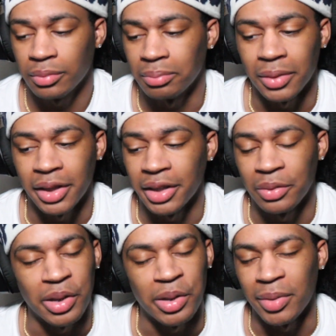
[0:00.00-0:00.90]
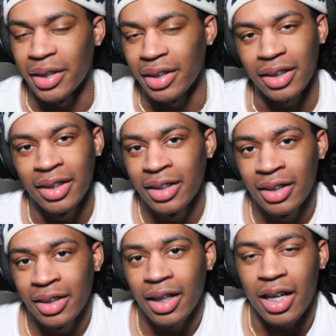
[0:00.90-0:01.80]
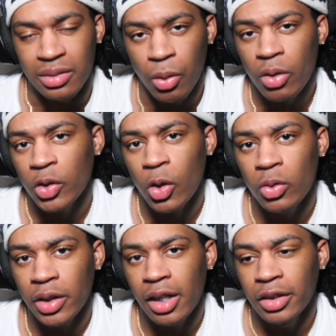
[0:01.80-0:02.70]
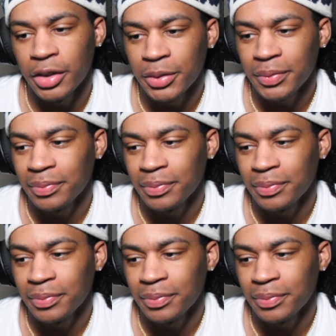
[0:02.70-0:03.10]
But anyway, man, has Marvel gone downhill?